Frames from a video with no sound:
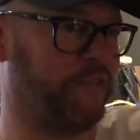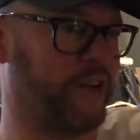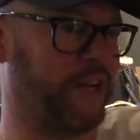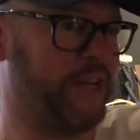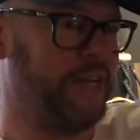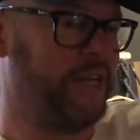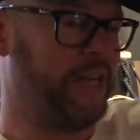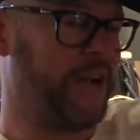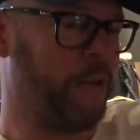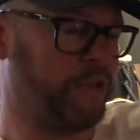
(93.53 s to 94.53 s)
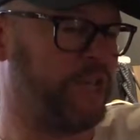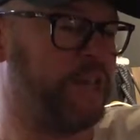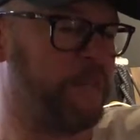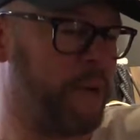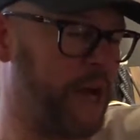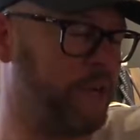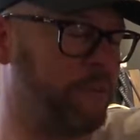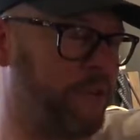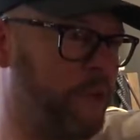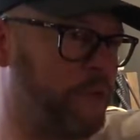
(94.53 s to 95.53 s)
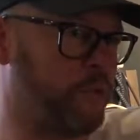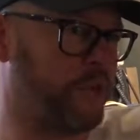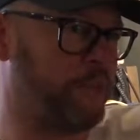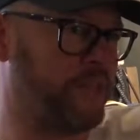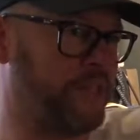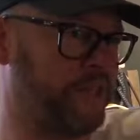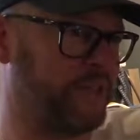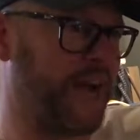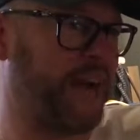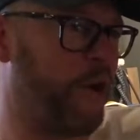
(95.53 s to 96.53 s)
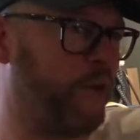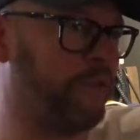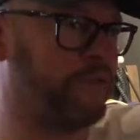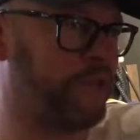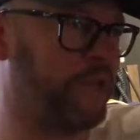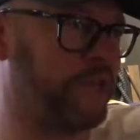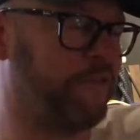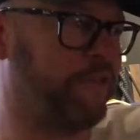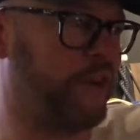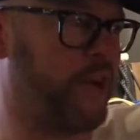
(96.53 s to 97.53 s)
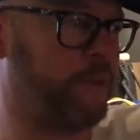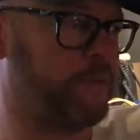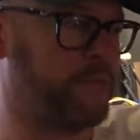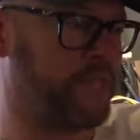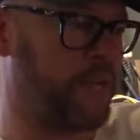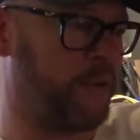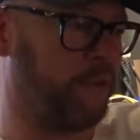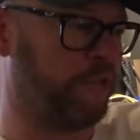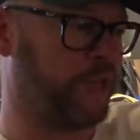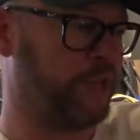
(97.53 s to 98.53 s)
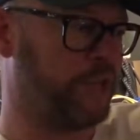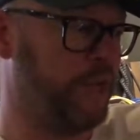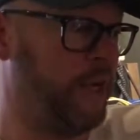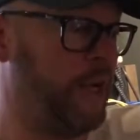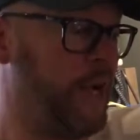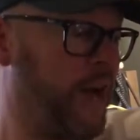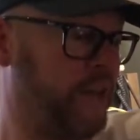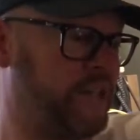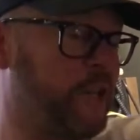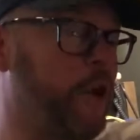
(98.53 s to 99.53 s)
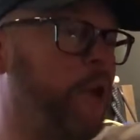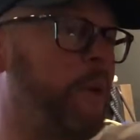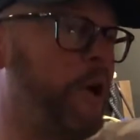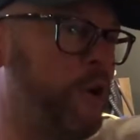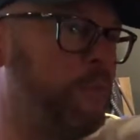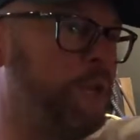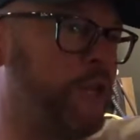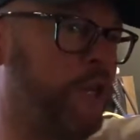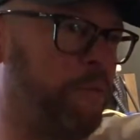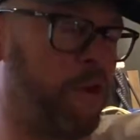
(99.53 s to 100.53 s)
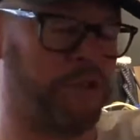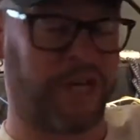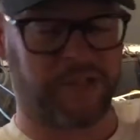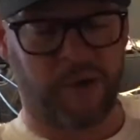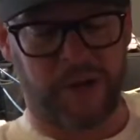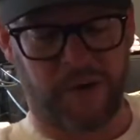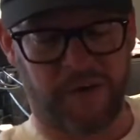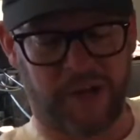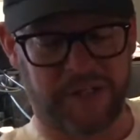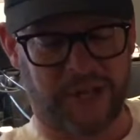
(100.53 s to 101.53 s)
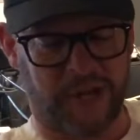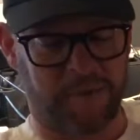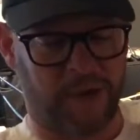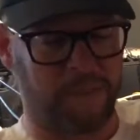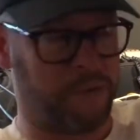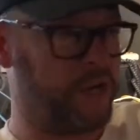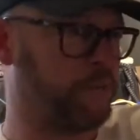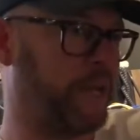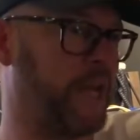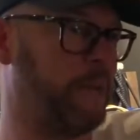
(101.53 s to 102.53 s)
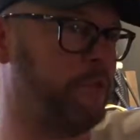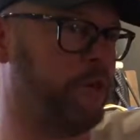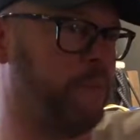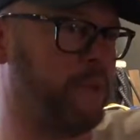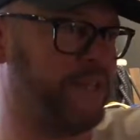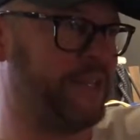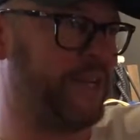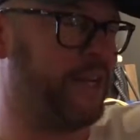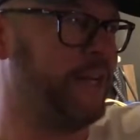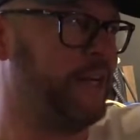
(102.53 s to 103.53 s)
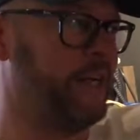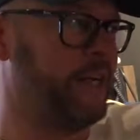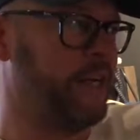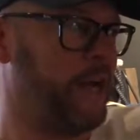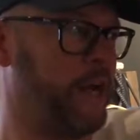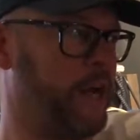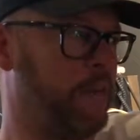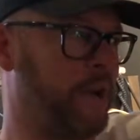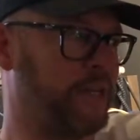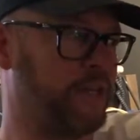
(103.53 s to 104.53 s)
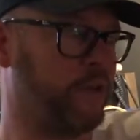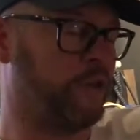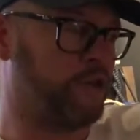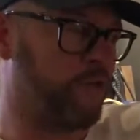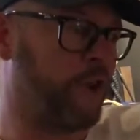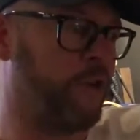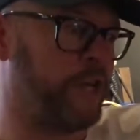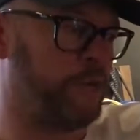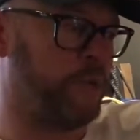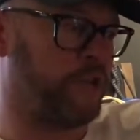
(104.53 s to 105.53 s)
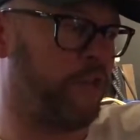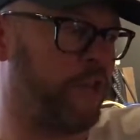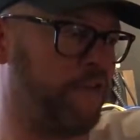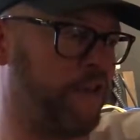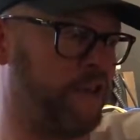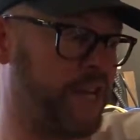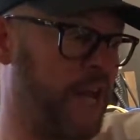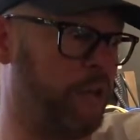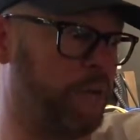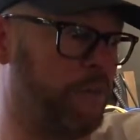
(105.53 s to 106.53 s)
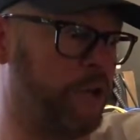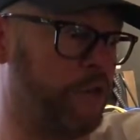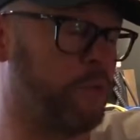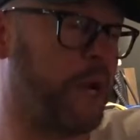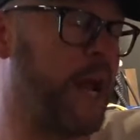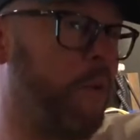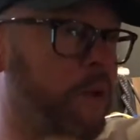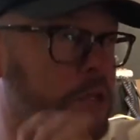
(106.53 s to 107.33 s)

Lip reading: of like, I wasn't in the band, but they always wanted me to tag on, so I didn't feel like I was missing out on things. And I still got all my own musical projects going on at that time, but Embrace became so busy. I did all the string arrangements on their first album, The Good Will Out,